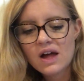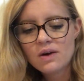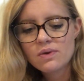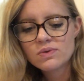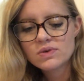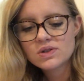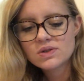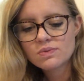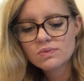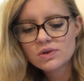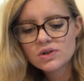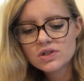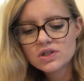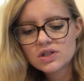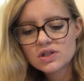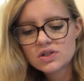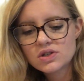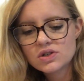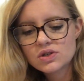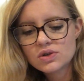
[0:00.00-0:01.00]
Was the
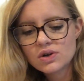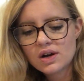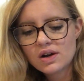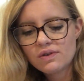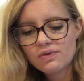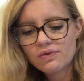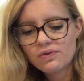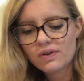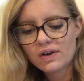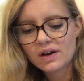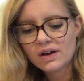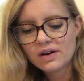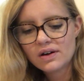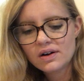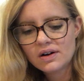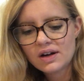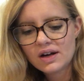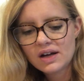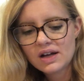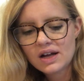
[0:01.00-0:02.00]
merchant's trade
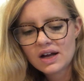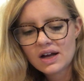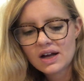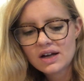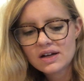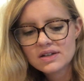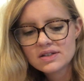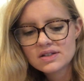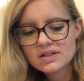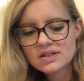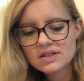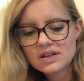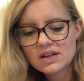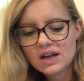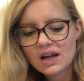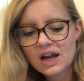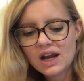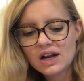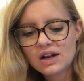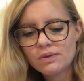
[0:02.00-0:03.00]
fair? I asked.
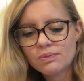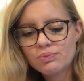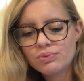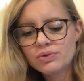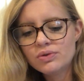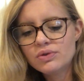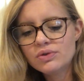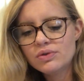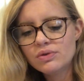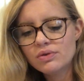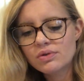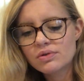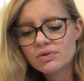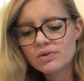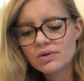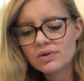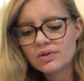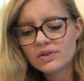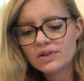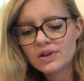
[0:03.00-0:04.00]
Hadel blew through
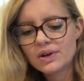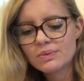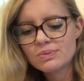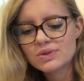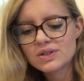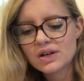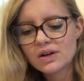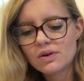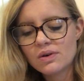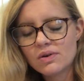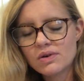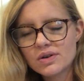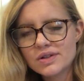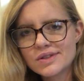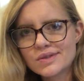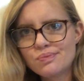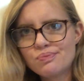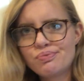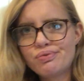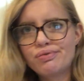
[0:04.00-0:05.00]
her lips like a
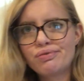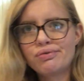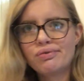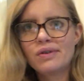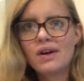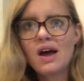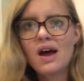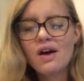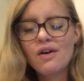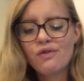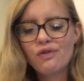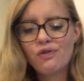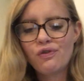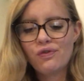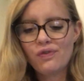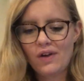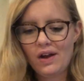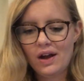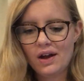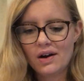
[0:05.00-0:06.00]
horse. Pfft,
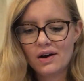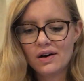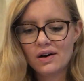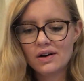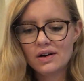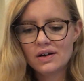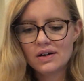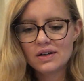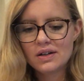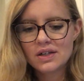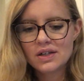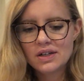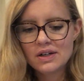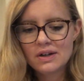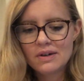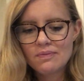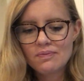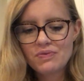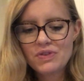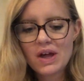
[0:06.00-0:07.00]
fair.
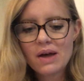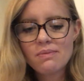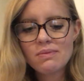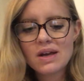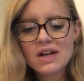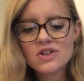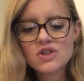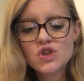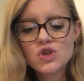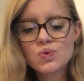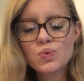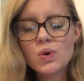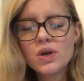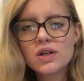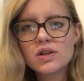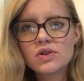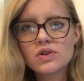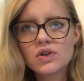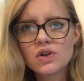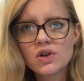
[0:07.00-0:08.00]
That man
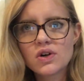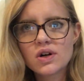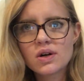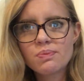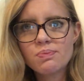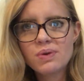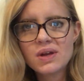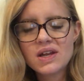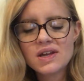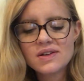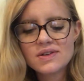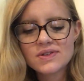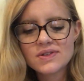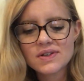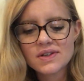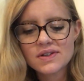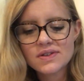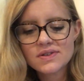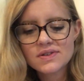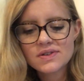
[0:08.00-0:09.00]
swindled her to
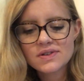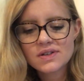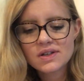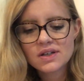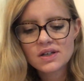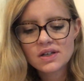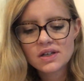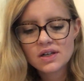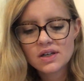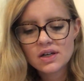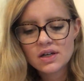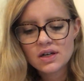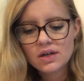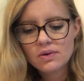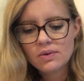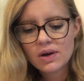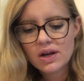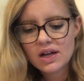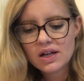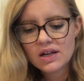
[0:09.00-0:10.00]
pieces.
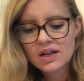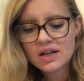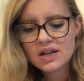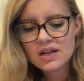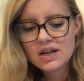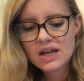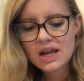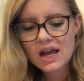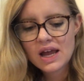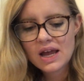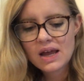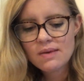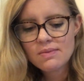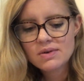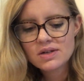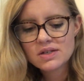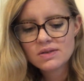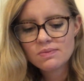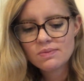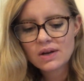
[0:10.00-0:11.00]
When he came
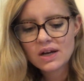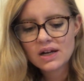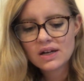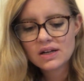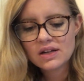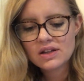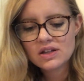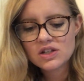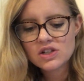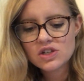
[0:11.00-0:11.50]
and demanded